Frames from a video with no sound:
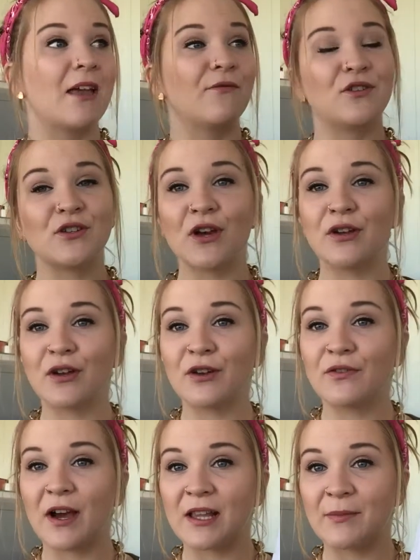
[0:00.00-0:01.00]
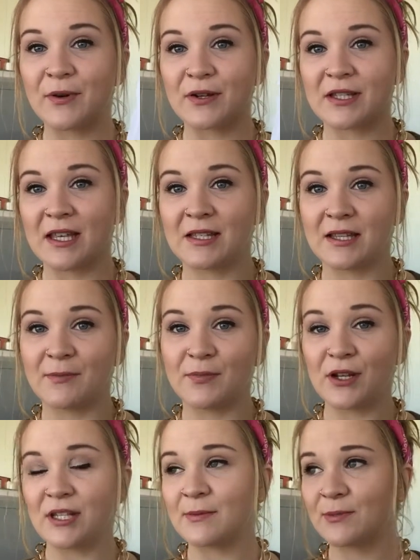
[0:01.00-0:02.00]
If you don't know, Violet Box is a
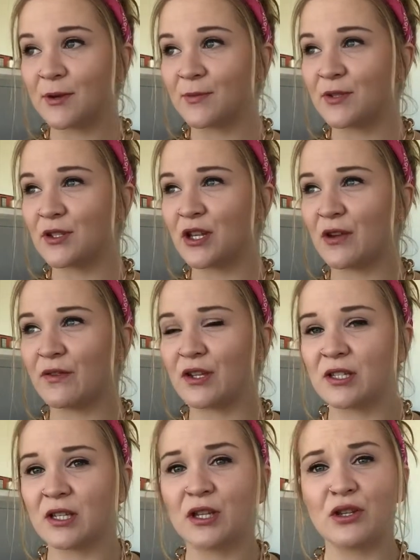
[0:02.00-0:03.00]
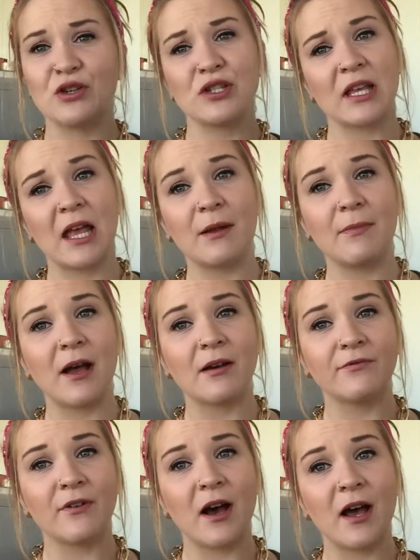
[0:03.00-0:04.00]
beauty subscription service. You usually get
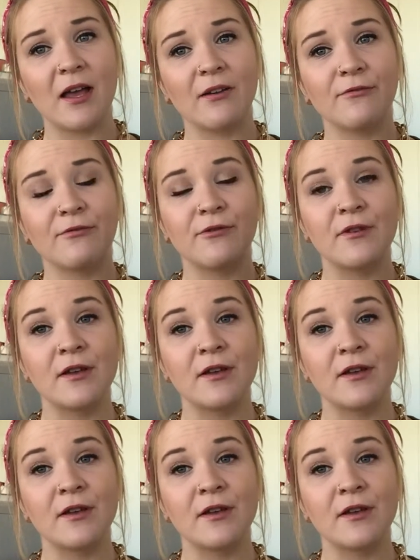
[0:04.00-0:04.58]
about five,